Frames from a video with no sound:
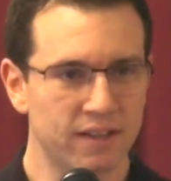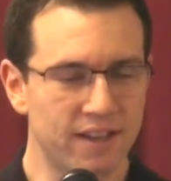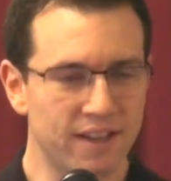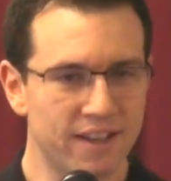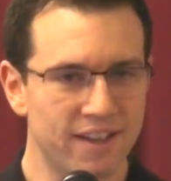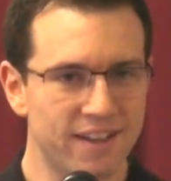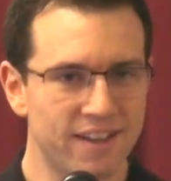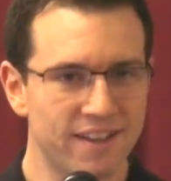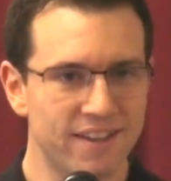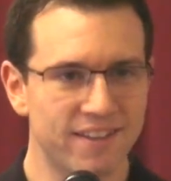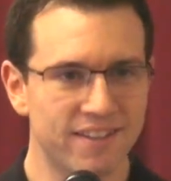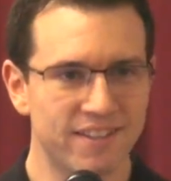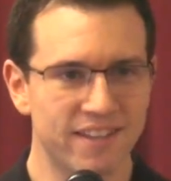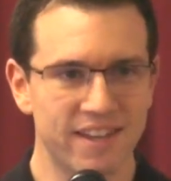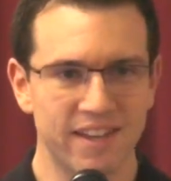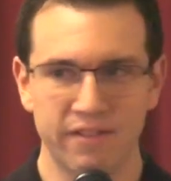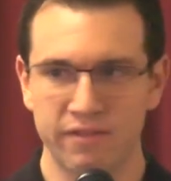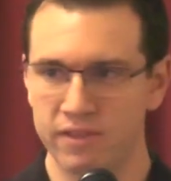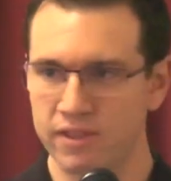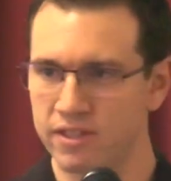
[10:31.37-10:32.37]
Uh,
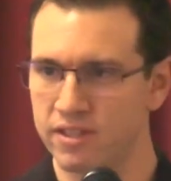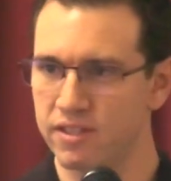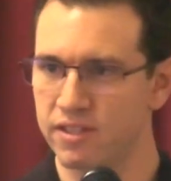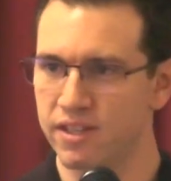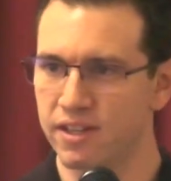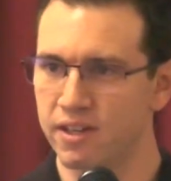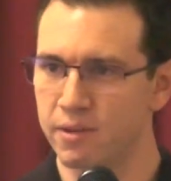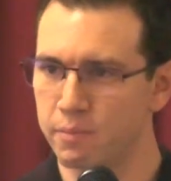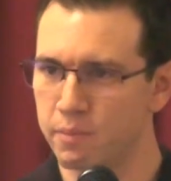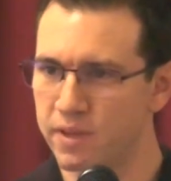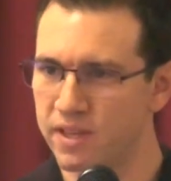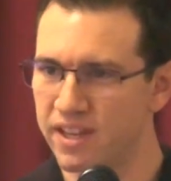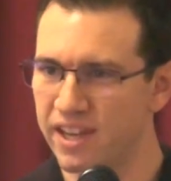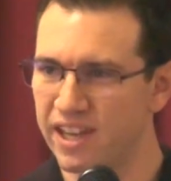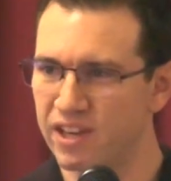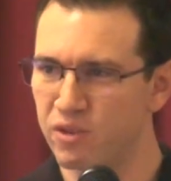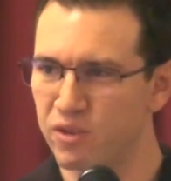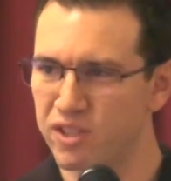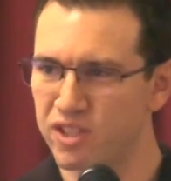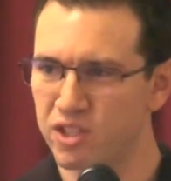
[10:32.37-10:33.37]
say, if this is going to be a
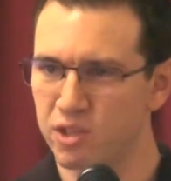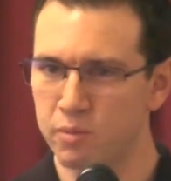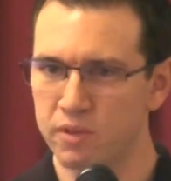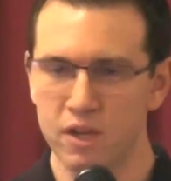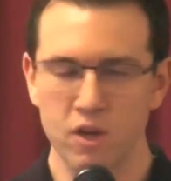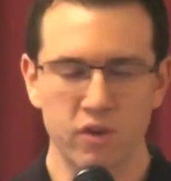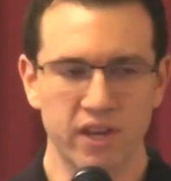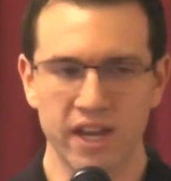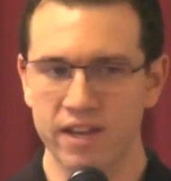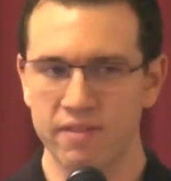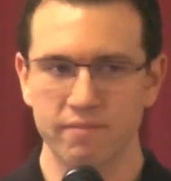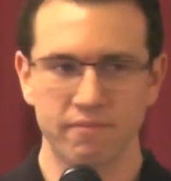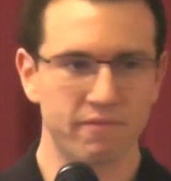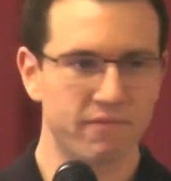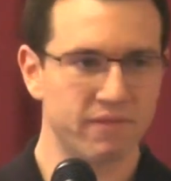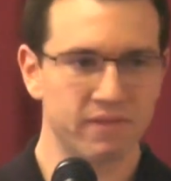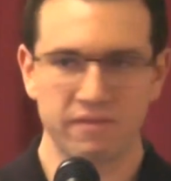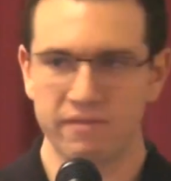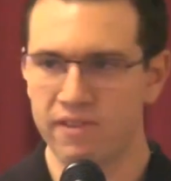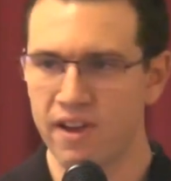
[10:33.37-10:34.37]
hindrance to me, okay,
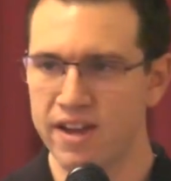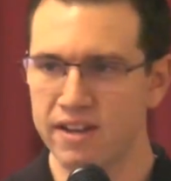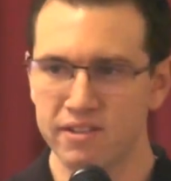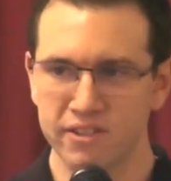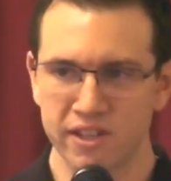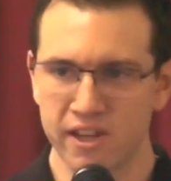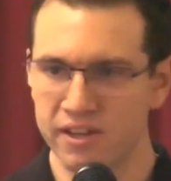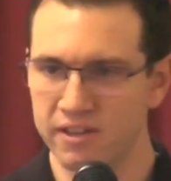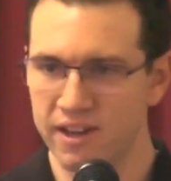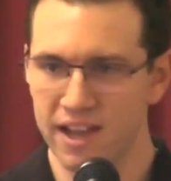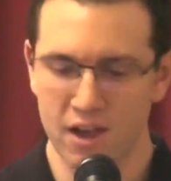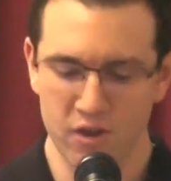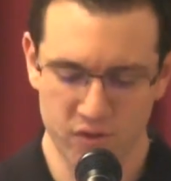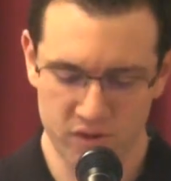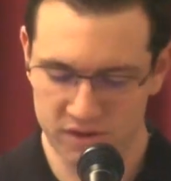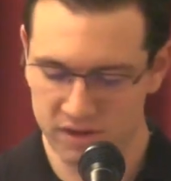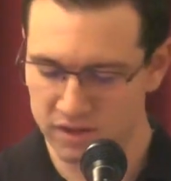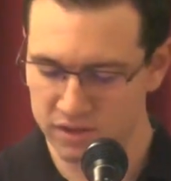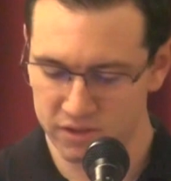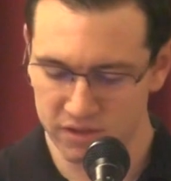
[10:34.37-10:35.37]
fine, done, out.